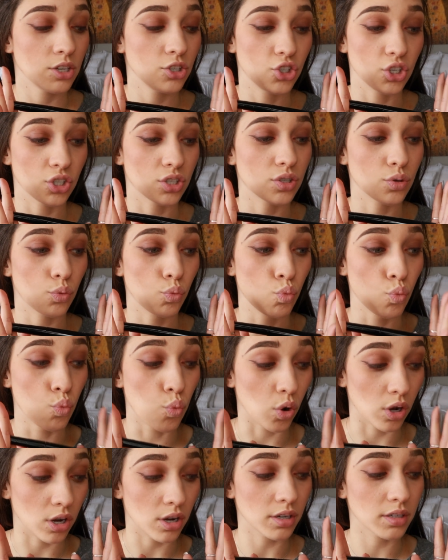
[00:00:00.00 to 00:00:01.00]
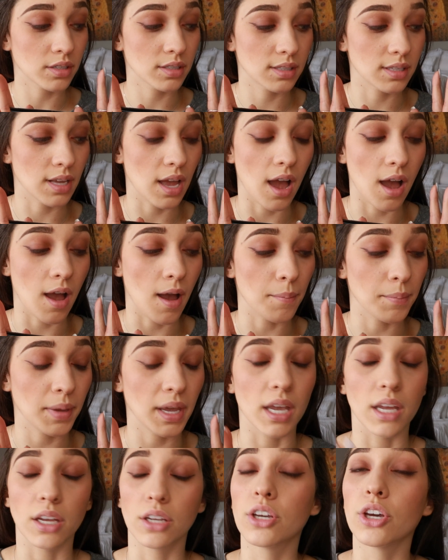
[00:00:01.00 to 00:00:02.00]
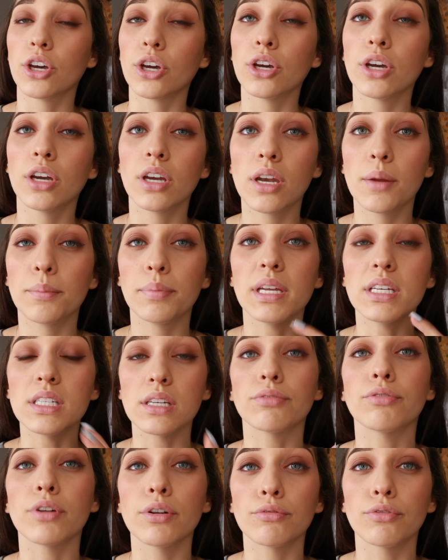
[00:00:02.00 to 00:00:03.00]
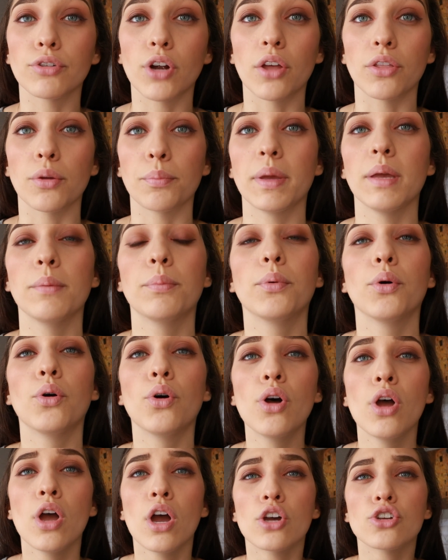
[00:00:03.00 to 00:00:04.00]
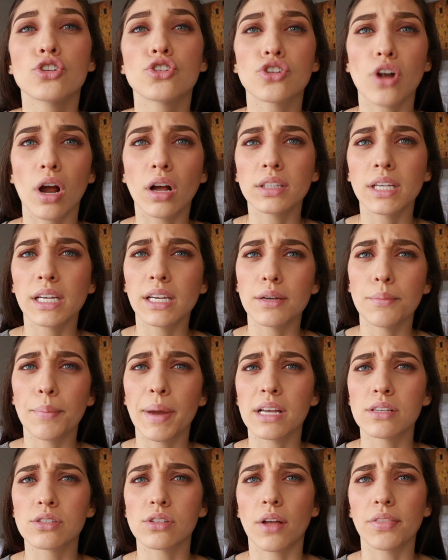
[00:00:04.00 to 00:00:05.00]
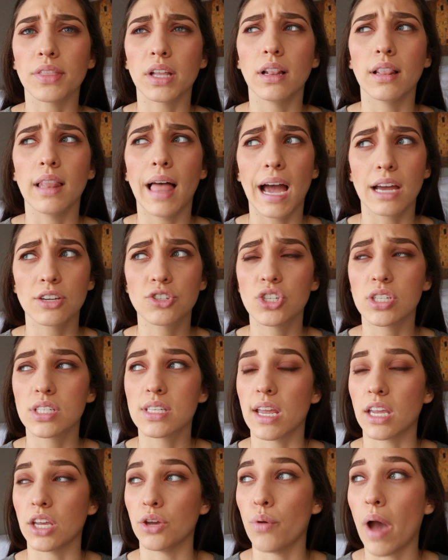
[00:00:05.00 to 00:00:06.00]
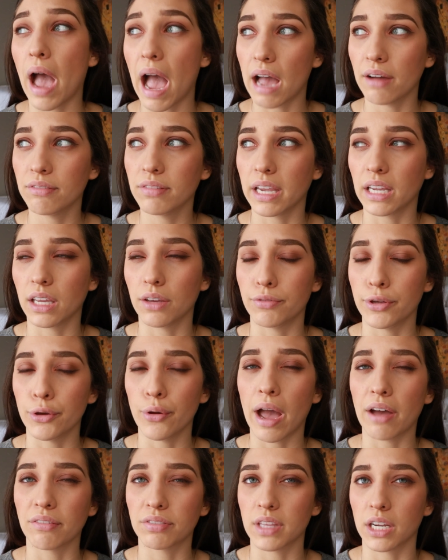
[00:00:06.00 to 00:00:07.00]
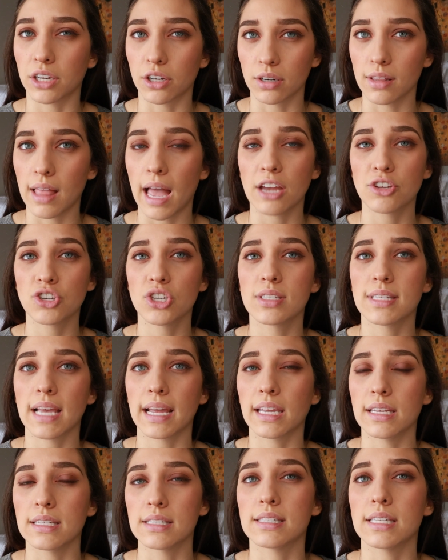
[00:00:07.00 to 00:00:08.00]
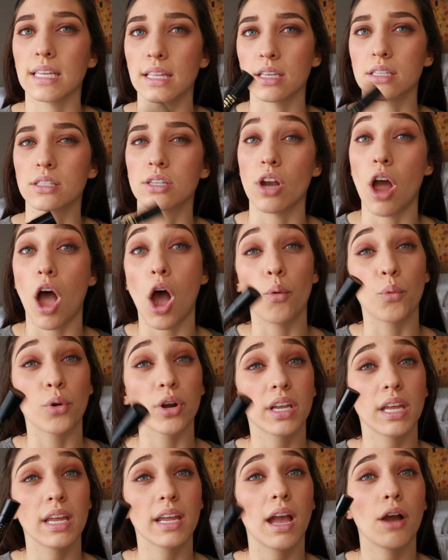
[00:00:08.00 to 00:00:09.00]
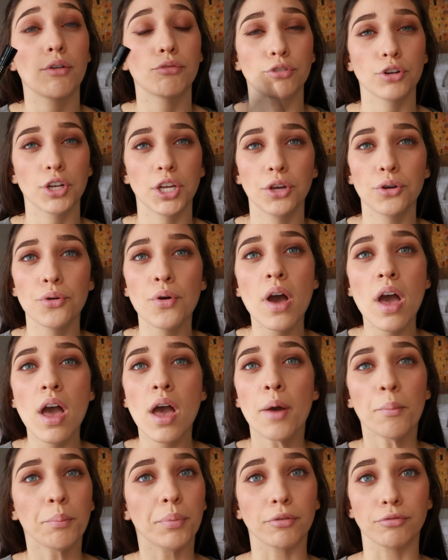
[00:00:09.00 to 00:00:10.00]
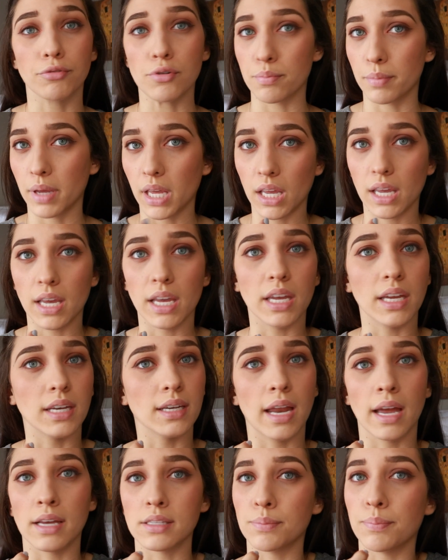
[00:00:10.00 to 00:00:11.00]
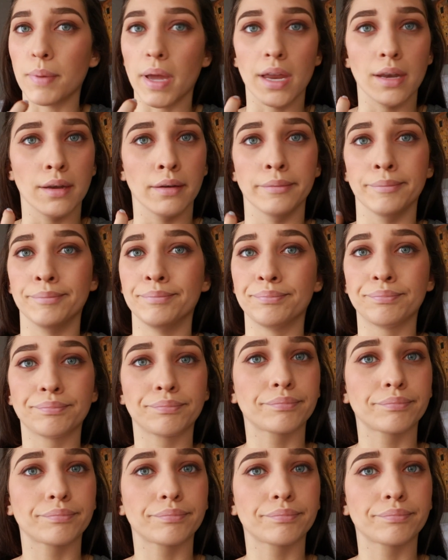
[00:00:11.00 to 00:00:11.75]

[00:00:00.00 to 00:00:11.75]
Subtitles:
just works. It could be different for other people. Strongly depends on the lashes that you have. Like if you have thicker lashes, I can see this not working out for you, but for me it has been